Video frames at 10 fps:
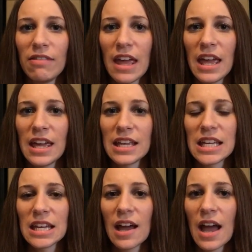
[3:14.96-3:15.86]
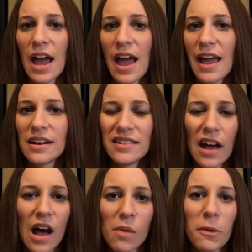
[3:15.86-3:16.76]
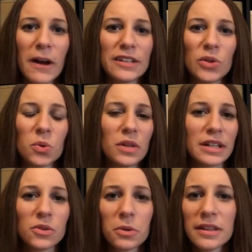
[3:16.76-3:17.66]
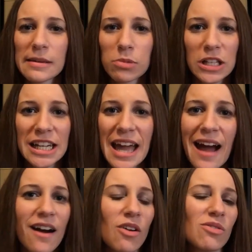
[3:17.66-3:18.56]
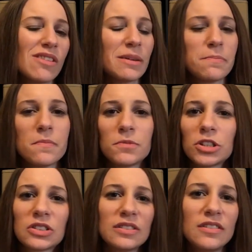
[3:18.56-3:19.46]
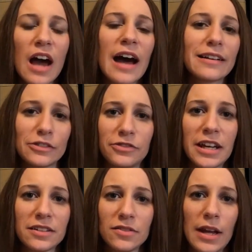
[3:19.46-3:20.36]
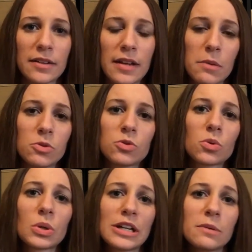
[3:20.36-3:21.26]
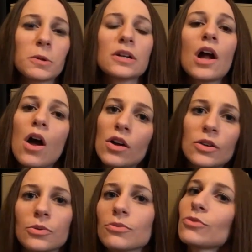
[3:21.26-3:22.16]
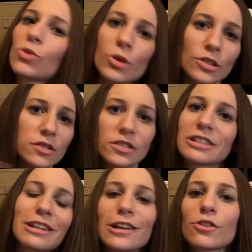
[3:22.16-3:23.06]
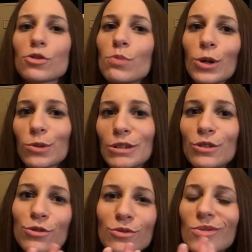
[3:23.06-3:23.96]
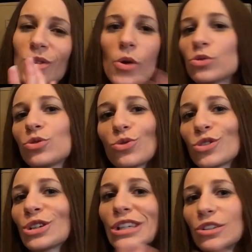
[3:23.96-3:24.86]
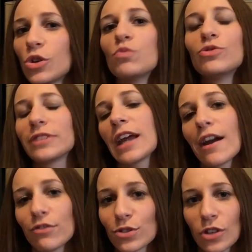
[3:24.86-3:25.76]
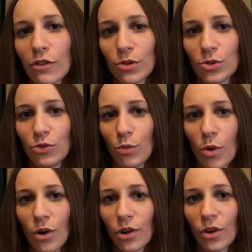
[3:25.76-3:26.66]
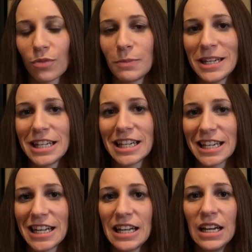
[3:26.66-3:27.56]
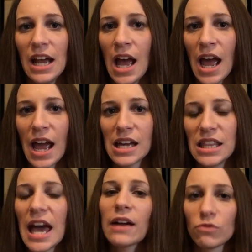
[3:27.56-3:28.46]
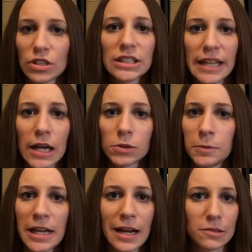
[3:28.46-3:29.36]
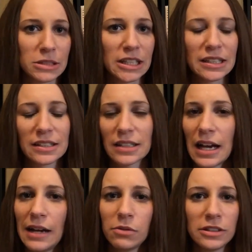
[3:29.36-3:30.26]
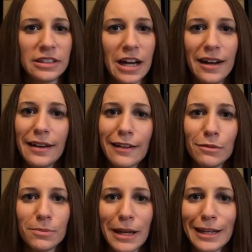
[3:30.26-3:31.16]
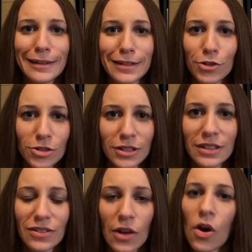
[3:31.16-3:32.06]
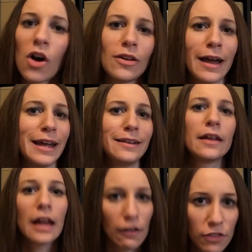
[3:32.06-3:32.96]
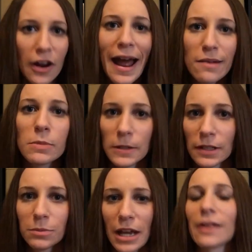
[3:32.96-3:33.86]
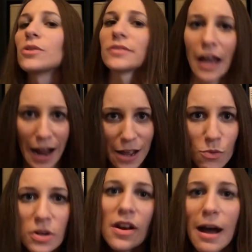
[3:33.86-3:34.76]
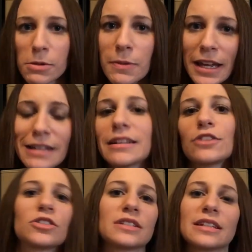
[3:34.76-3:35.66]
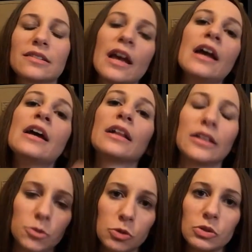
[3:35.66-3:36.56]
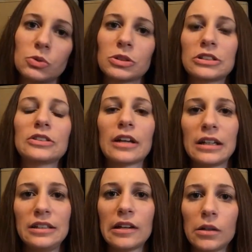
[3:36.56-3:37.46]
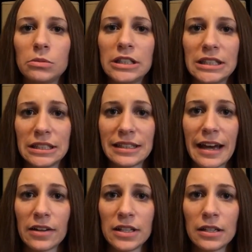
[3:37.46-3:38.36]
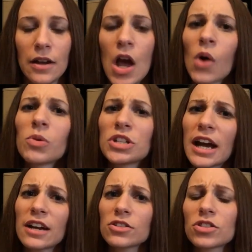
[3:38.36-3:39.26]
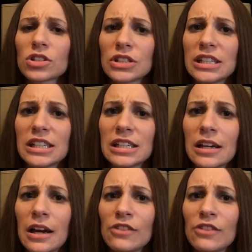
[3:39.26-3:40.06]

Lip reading: they end up. I don't like the way they play out. I'm just not a fan of that type of story. But, you know, of course, Ingrid Bergman, no story, no movie ever suffers from her being in it, and that really helps me out because I would not have been paying attention to this at all, and if there hadn't been subtitles, I would not be paying attention to this. This movie was dubbed in Italian, which actually,